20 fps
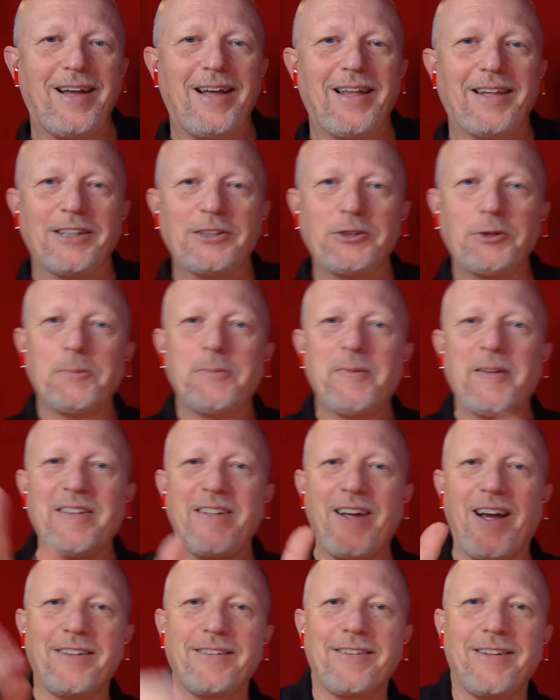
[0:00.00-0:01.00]
This has been
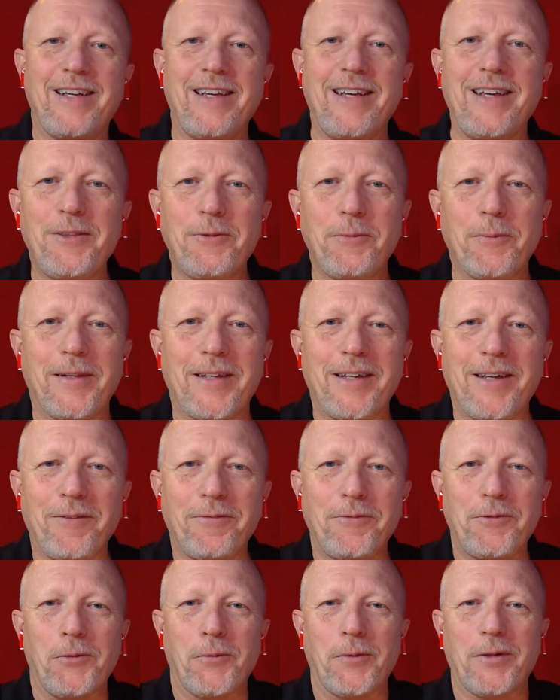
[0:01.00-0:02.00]
Dr. Keith with the
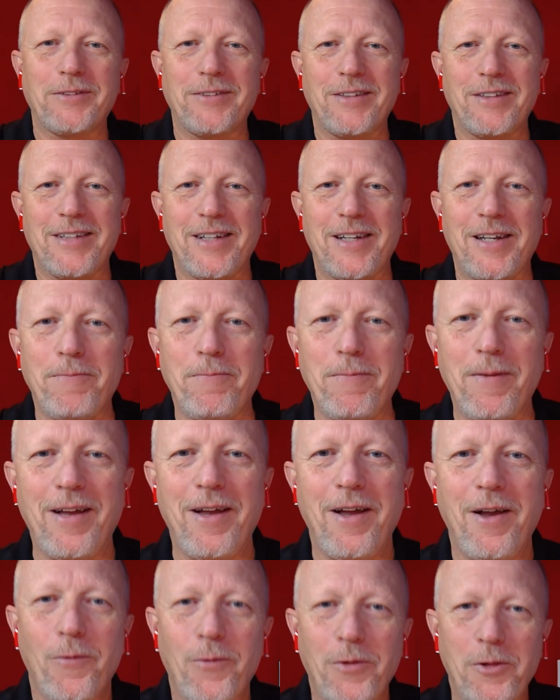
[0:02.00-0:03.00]
EF2 Realty Team,
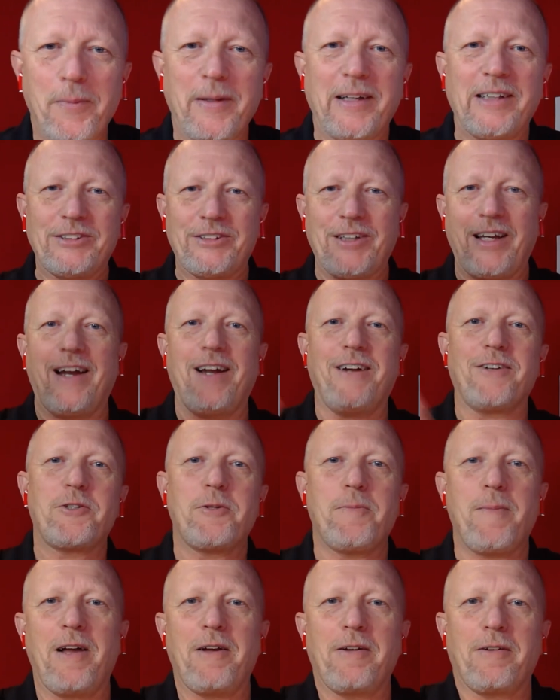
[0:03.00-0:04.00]
with a big shout out to
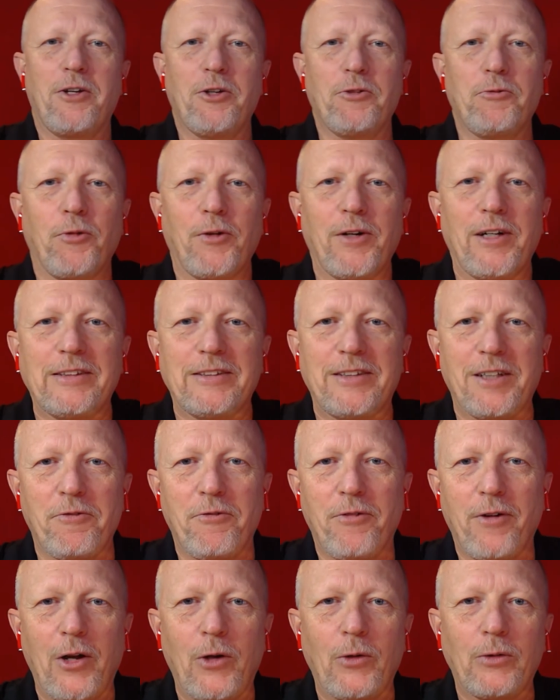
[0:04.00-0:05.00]
my good friends at
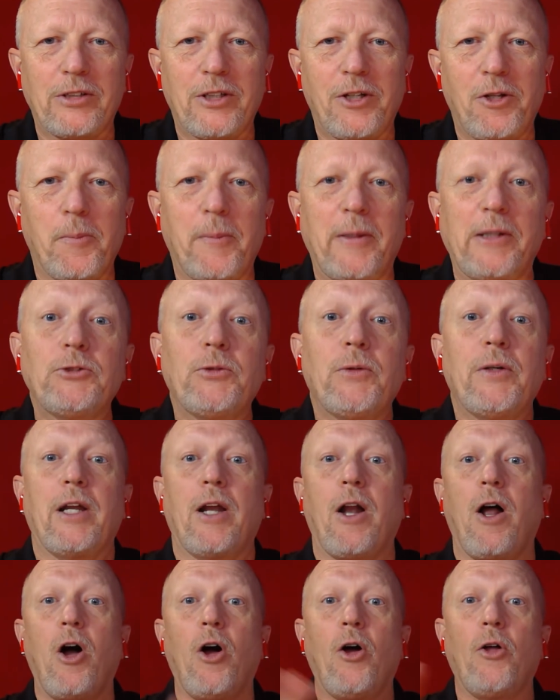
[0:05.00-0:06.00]
Fair Oaks Elementary and
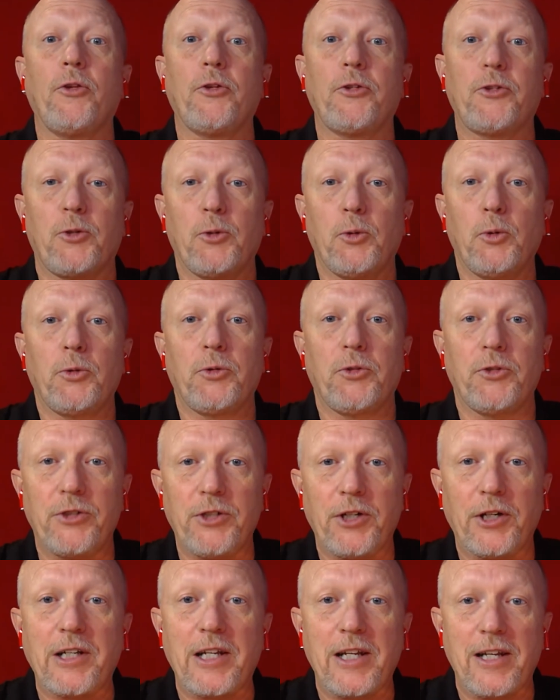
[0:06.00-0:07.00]
all the schools in
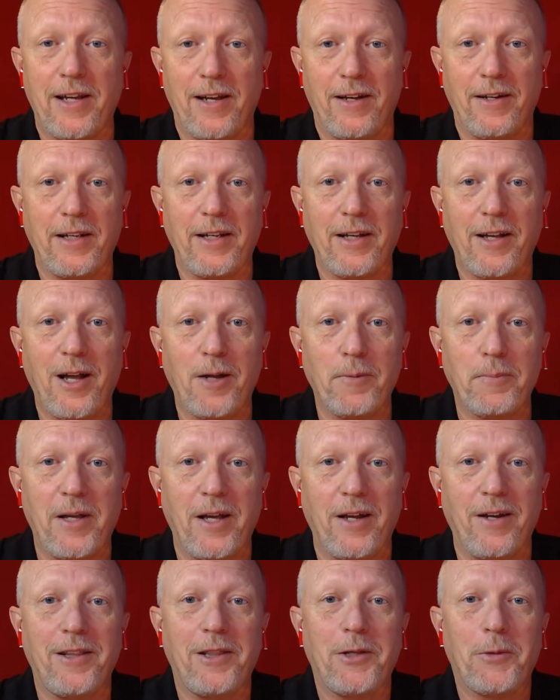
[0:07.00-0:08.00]
Cherokee County and Cobb
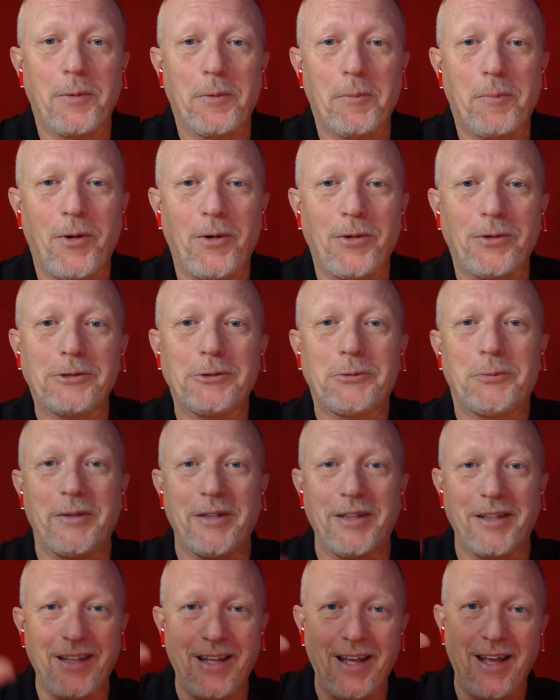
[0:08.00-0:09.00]
County that we're partners
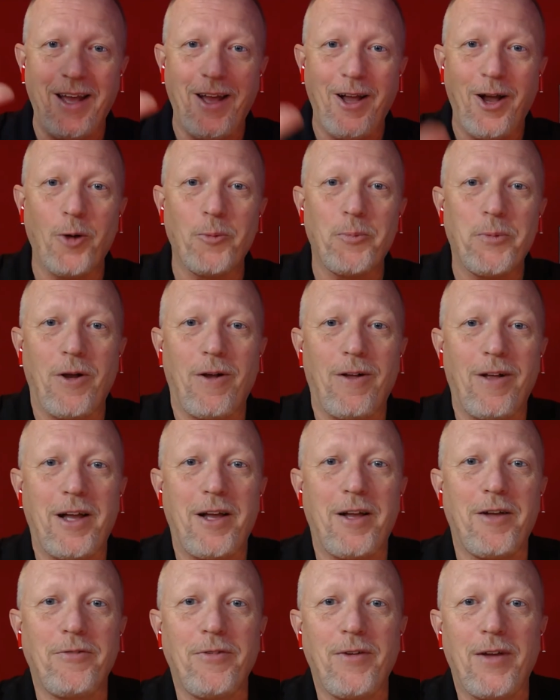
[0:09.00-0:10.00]
with. Hope y'all
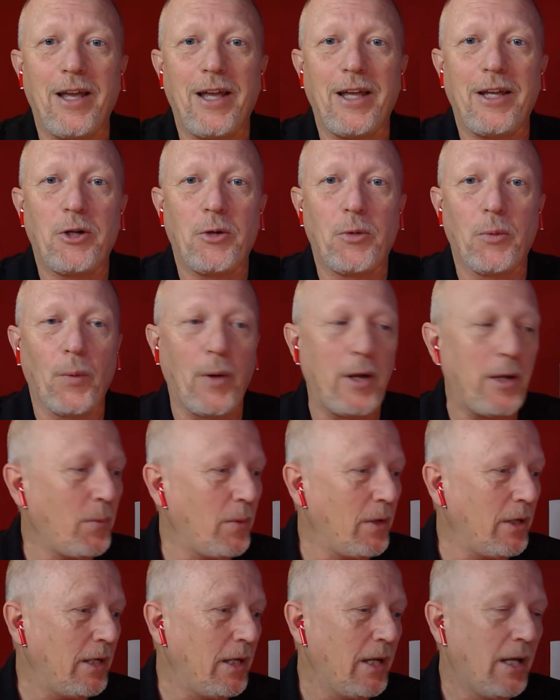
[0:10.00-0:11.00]
have a great
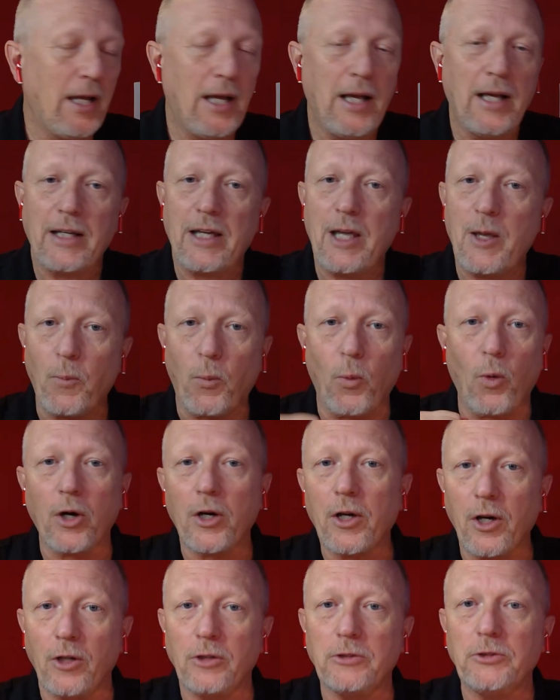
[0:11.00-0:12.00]
one. Keep
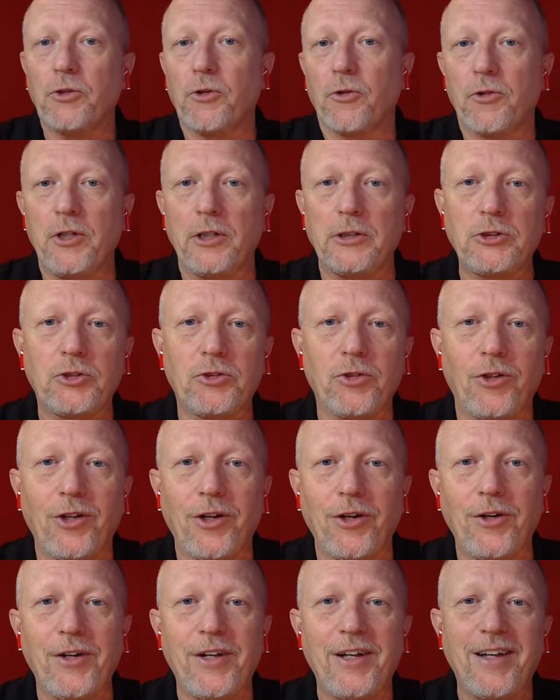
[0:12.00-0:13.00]
working on your digital
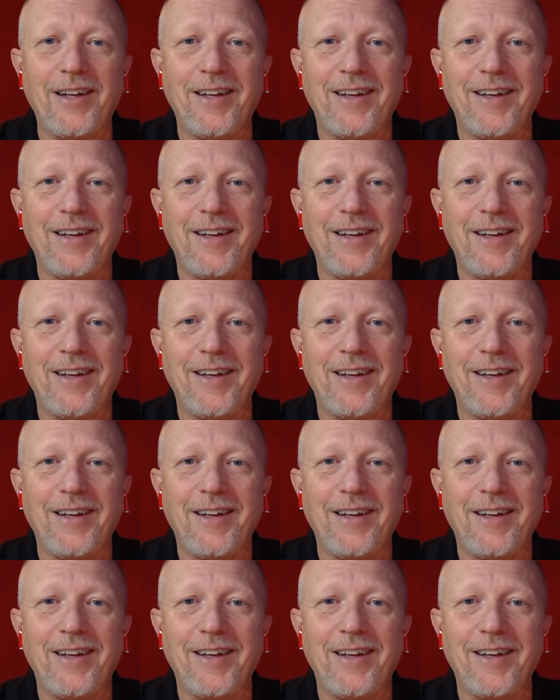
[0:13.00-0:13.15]
learning.